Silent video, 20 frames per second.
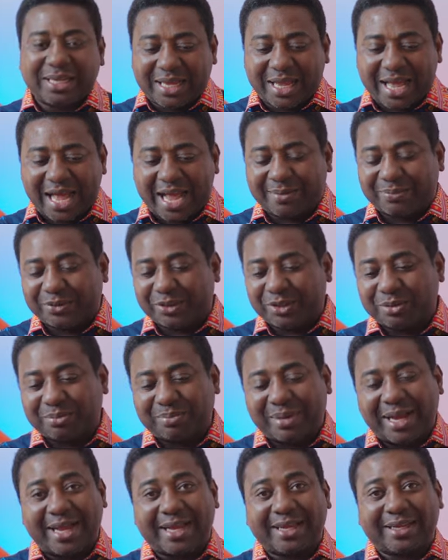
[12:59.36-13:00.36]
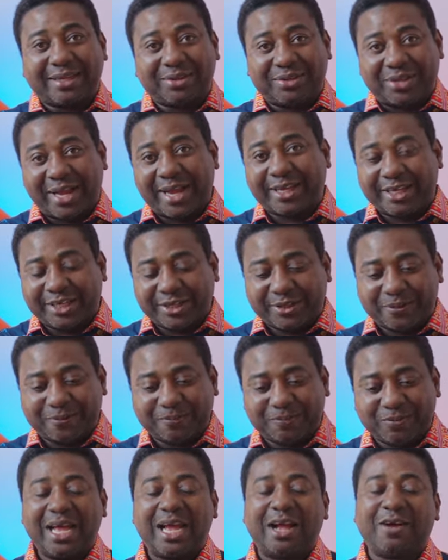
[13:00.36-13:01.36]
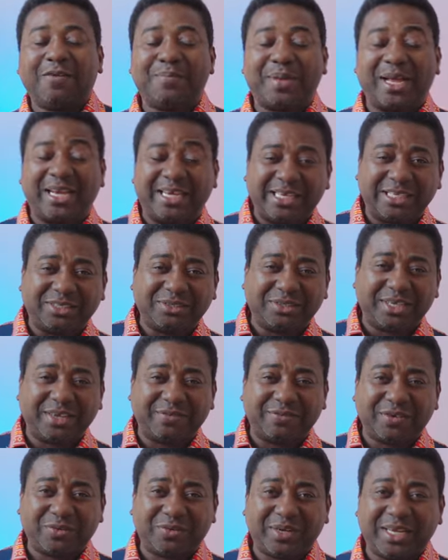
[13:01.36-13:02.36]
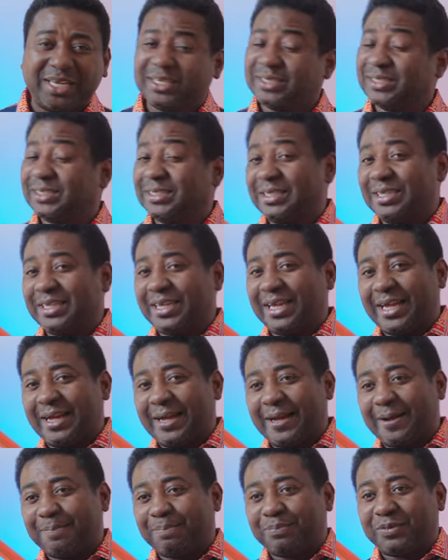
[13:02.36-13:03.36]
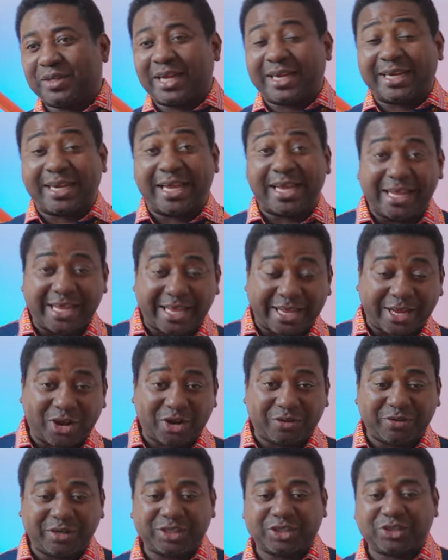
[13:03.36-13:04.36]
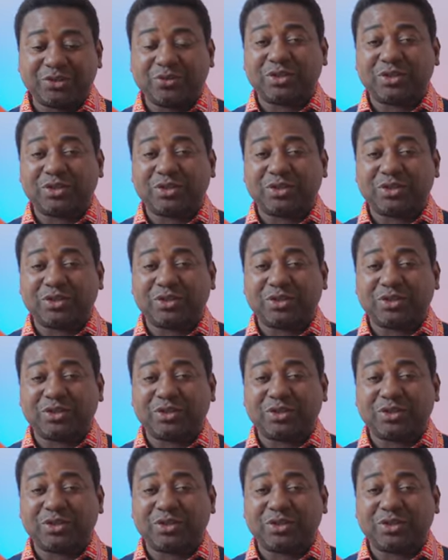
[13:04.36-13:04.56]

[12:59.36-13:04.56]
I'm doing my thank you. I hope my little giveaways can encourage you,